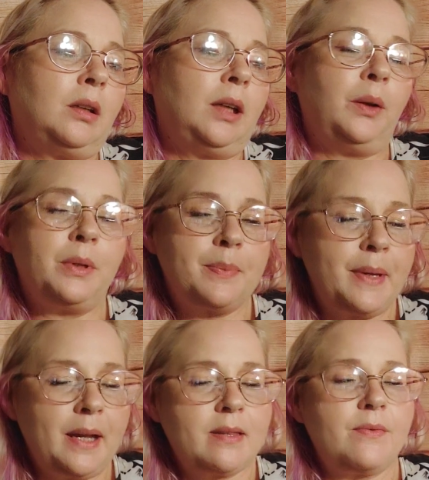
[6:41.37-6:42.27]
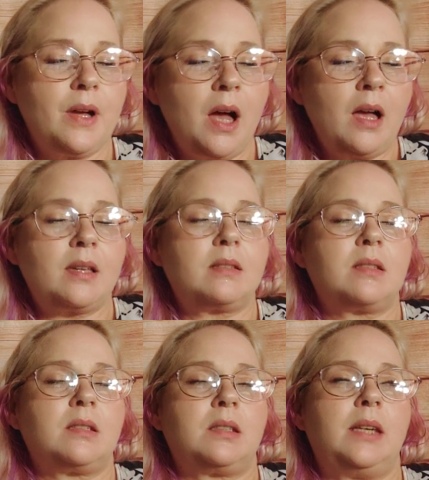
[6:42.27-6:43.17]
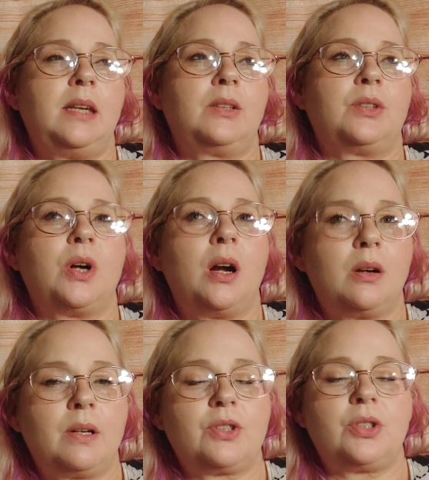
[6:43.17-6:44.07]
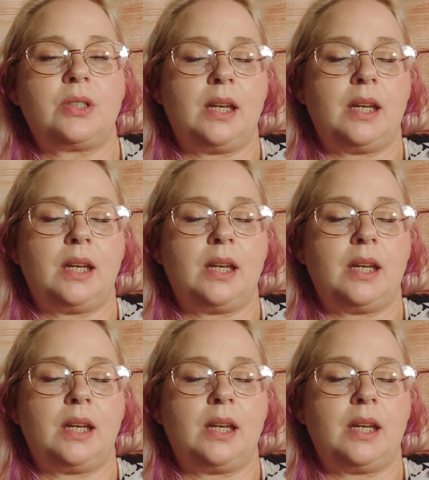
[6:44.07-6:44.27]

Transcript: it was because of us to answer our questions,